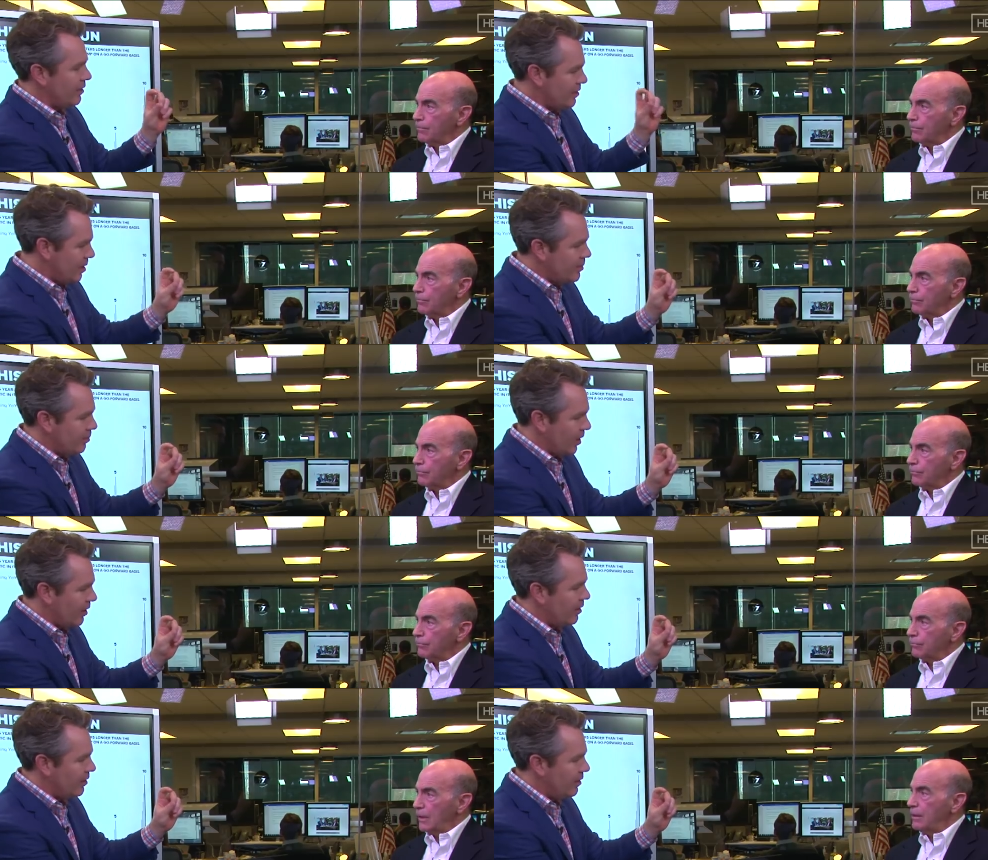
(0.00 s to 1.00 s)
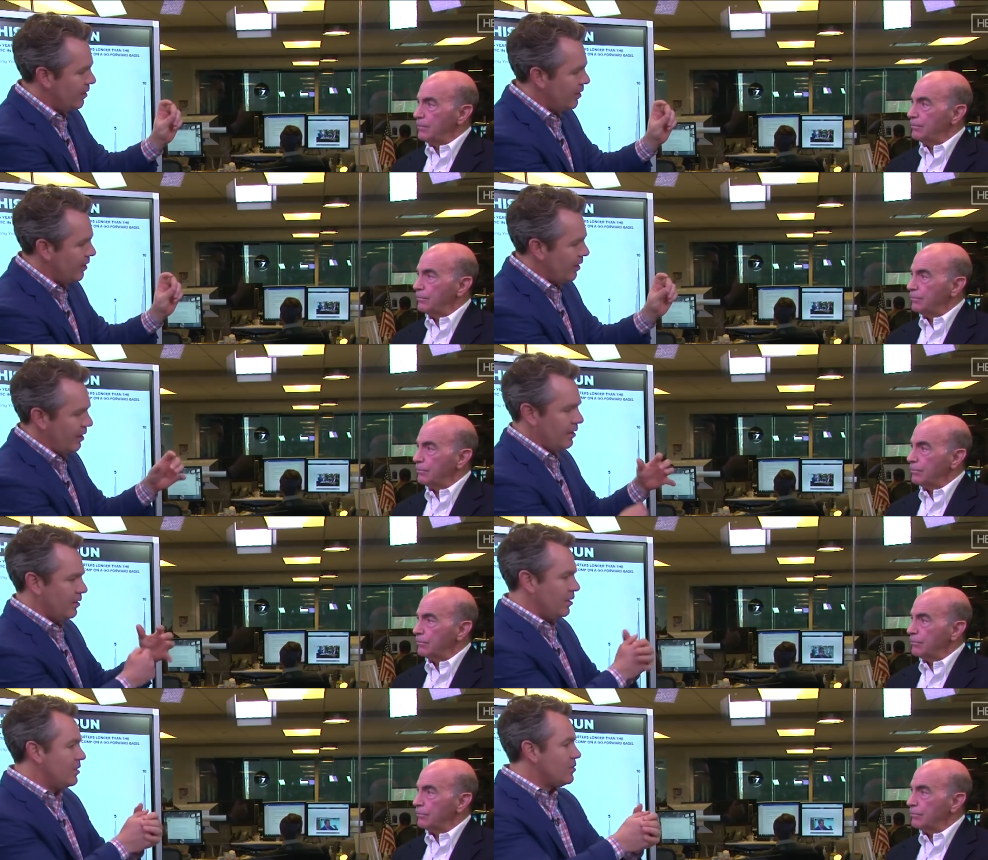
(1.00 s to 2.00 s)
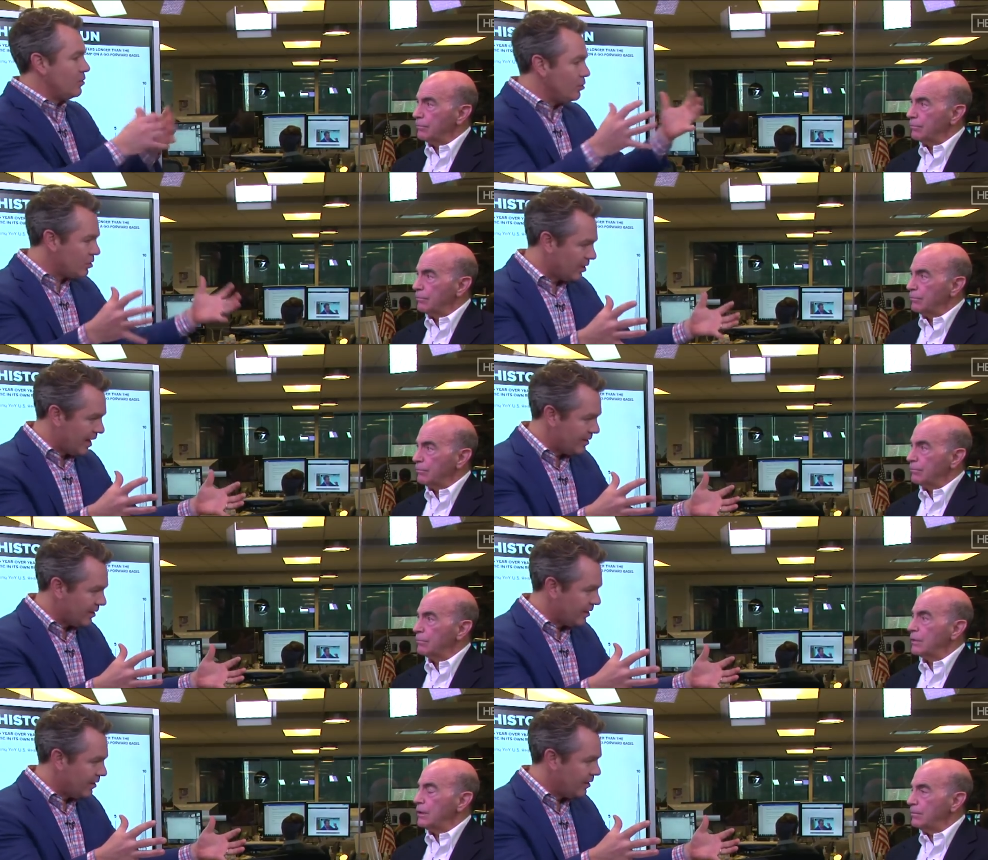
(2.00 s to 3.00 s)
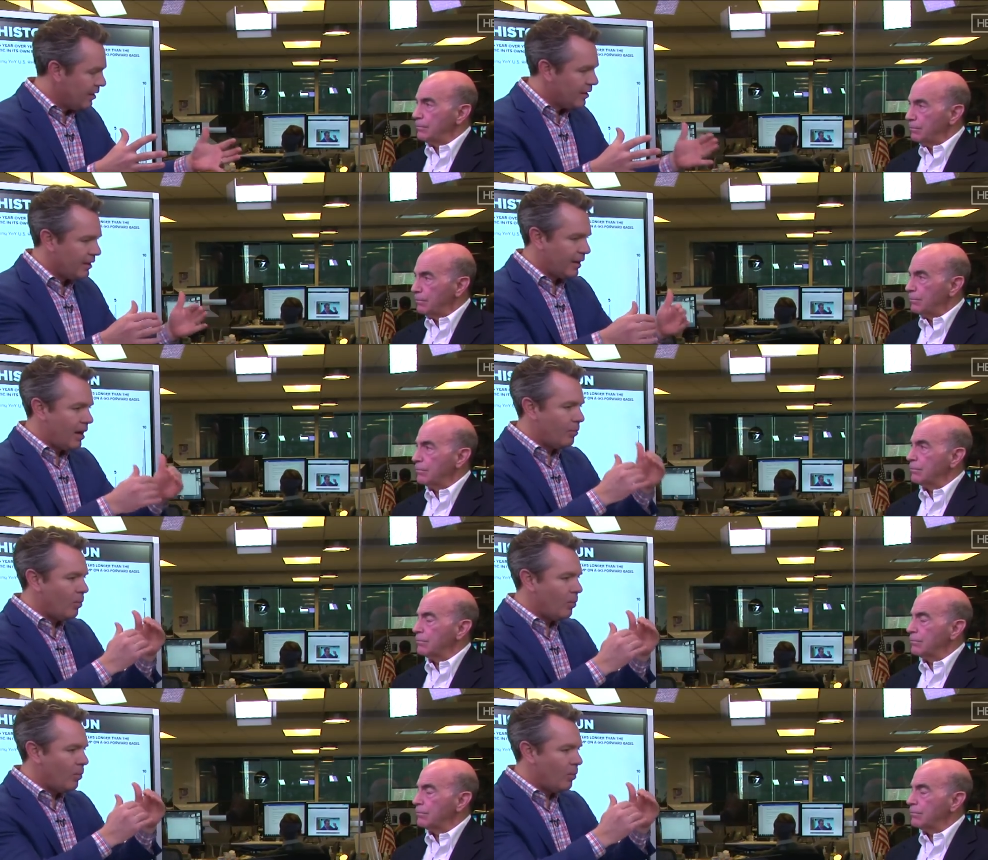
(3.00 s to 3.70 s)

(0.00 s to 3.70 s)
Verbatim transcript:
Speaker 1: the tips market yeah. and institutionalizing it, yeah. like I